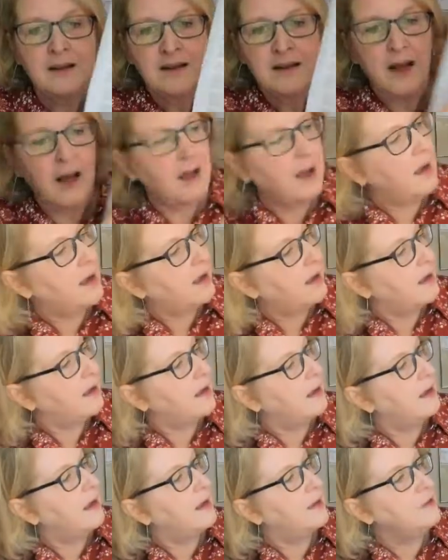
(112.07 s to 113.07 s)

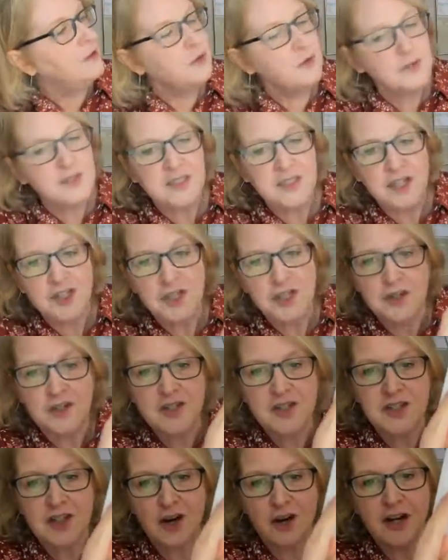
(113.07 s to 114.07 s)
a new stitcher
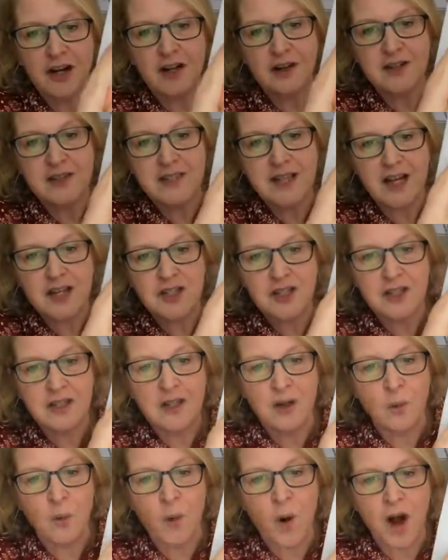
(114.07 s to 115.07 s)
start here section
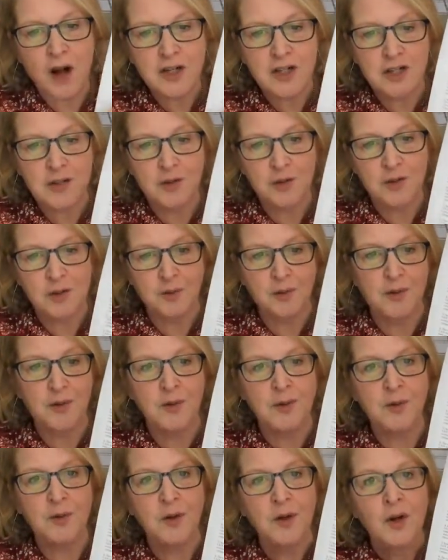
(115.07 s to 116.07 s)
that walks you
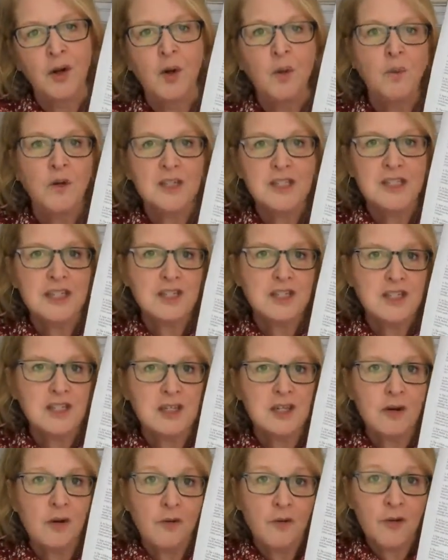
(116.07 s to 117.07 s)
through which stitches
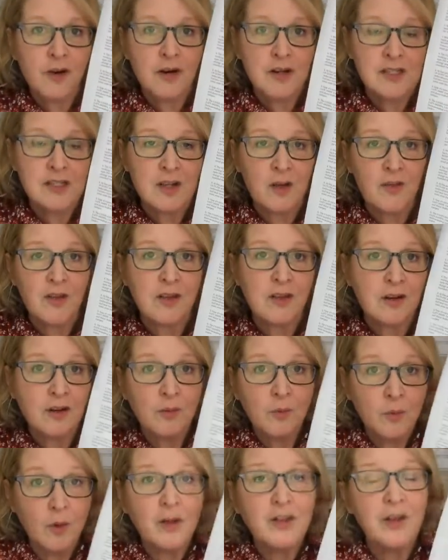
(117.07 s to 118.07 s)
to do first so that you're
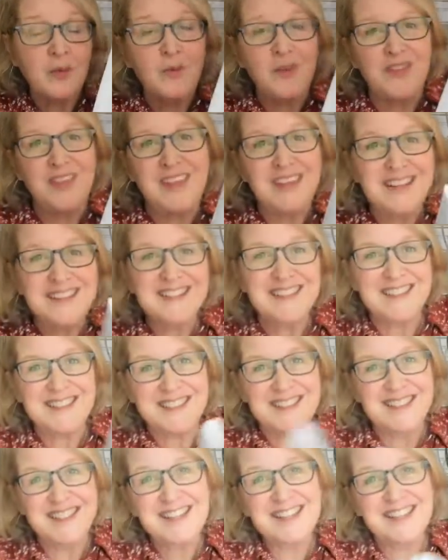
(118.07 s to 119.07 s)
working with the easiest
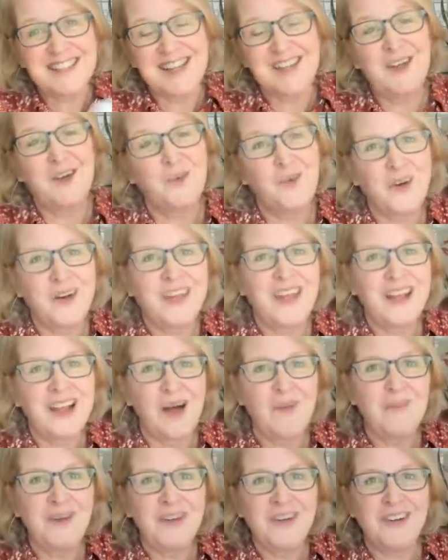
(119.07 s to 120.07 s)
stitches and you're working
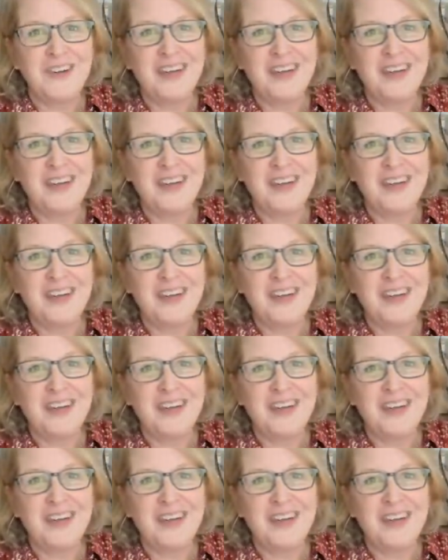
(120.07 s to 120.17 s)
up and you're